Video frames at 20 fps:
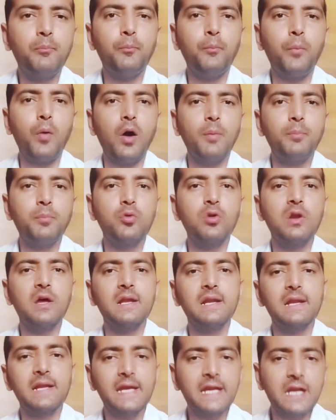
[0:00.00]

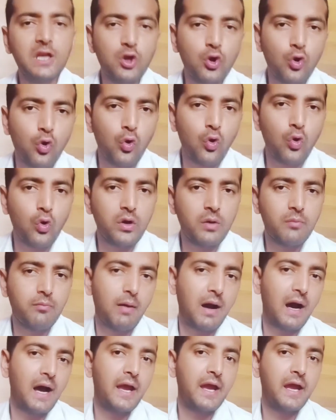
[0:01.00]
popularly known
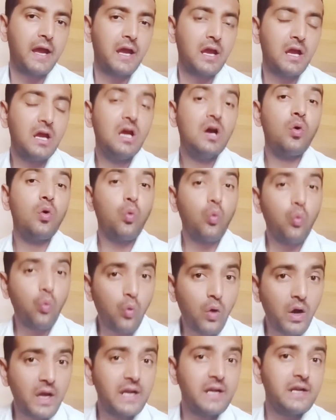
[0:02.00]
by
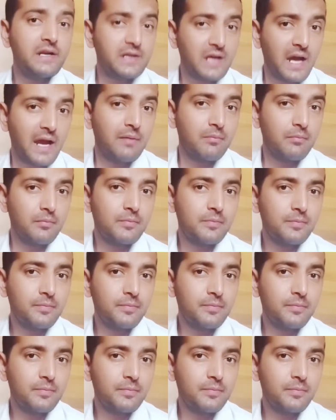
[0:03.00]
one time,